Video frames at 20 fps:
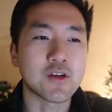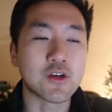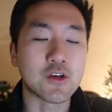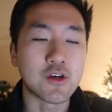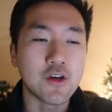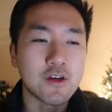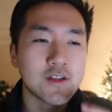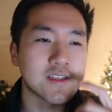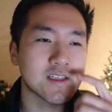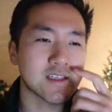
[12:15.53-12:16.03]

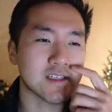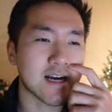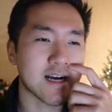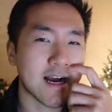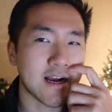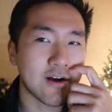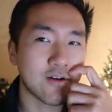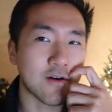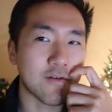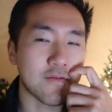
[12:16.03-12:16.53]
good
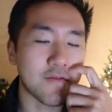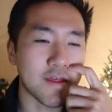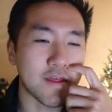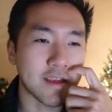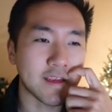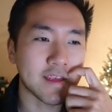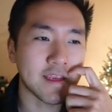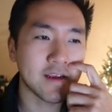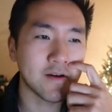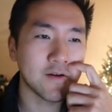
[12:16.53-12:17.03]
style of
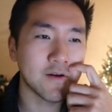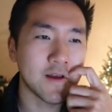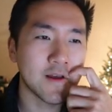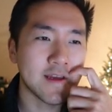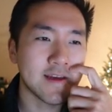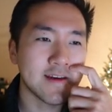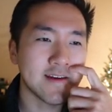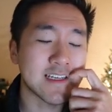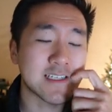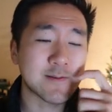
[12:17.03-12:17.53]
thinking,
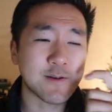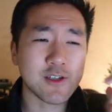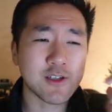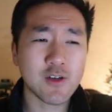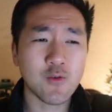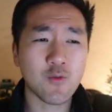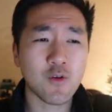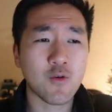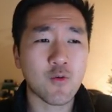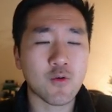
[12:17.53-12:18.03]

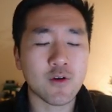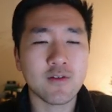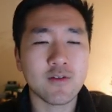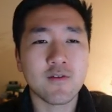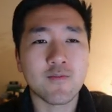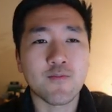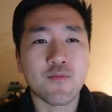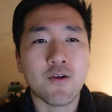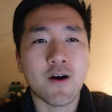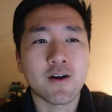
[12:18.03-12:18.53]
especially when you're working
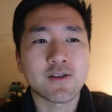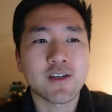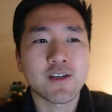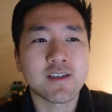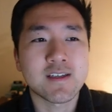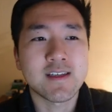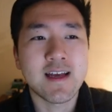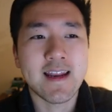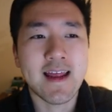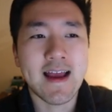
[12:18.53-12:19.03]
with
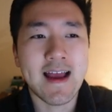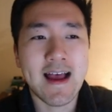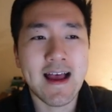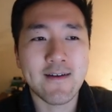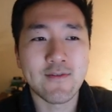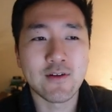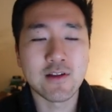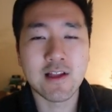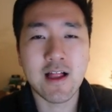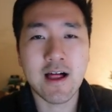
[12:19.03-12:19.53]
projects that
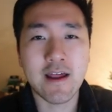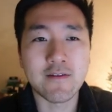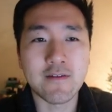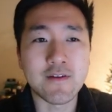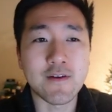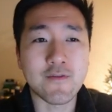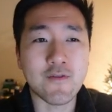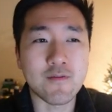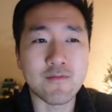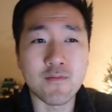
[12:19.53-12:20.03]
have a lot of
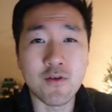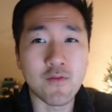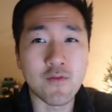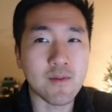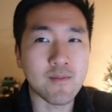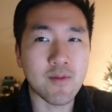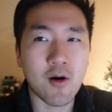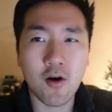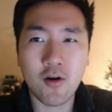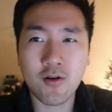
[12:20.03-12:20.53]
different
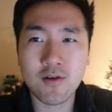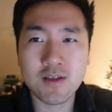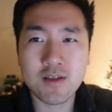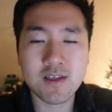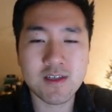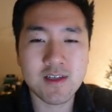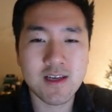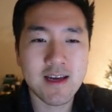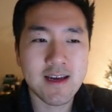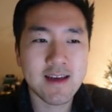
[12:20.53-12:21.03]
moving
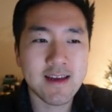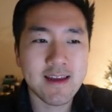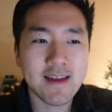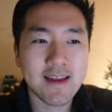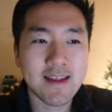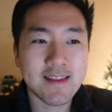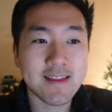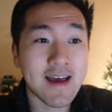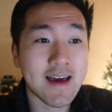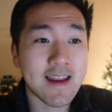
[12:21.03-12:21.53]
parts,
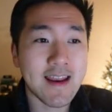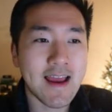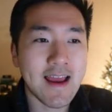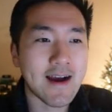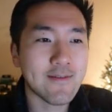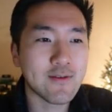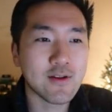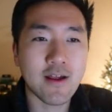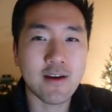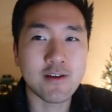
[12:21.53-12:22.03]
that
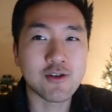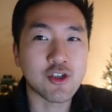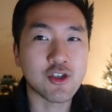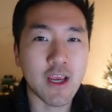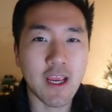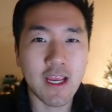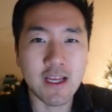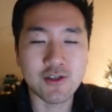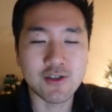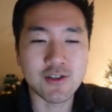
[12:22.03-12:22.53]
have a lot of
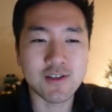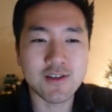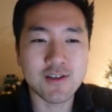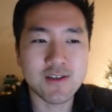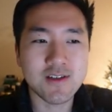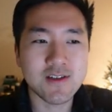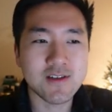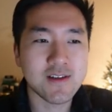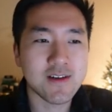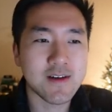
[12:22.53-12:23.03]

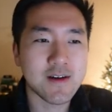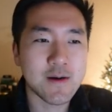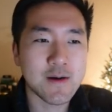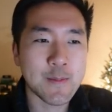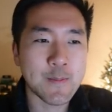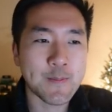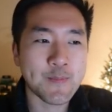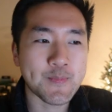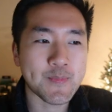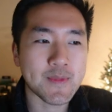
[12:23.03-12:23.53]
changes.
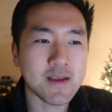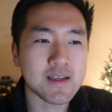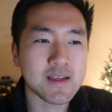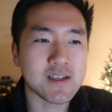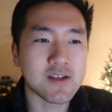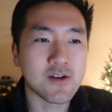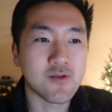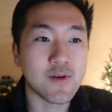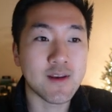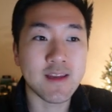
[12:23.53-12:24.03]

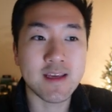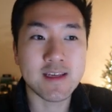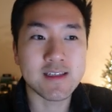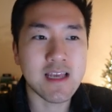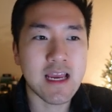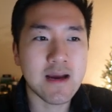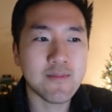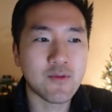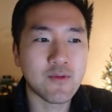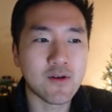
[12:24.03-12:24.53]
So an
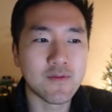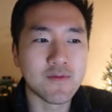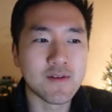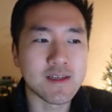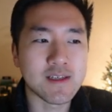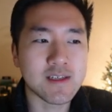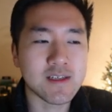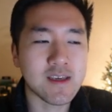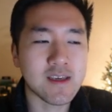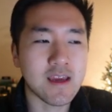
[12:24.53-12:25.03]
example of
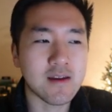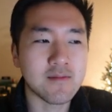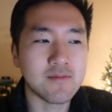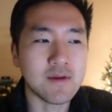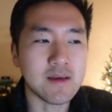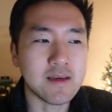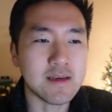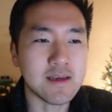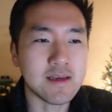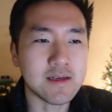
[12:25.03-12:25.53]
this can
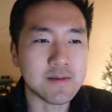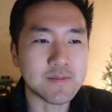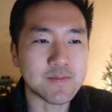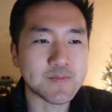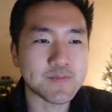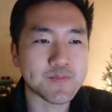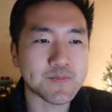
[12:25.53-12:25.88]
be,